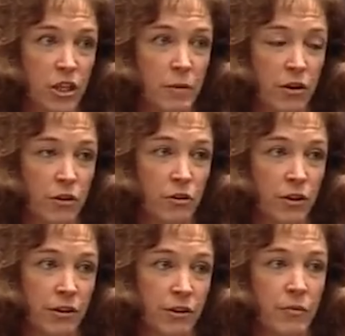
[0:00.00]
Lisa
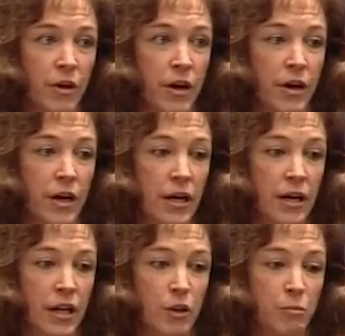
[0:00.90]
received a relatively
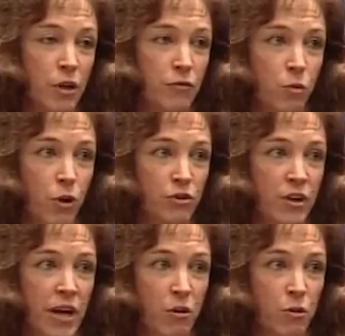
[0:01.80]
lenient
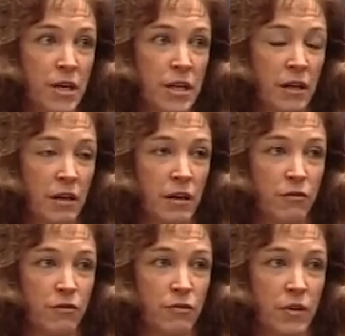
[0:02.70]
sentence of two days in
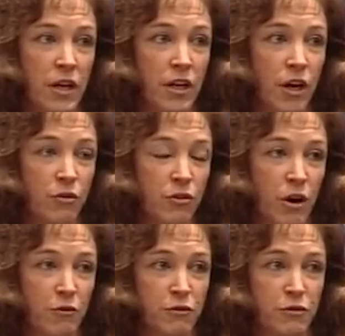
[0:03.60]
jail and a
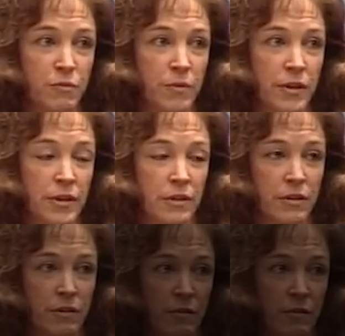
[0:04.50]
year of probation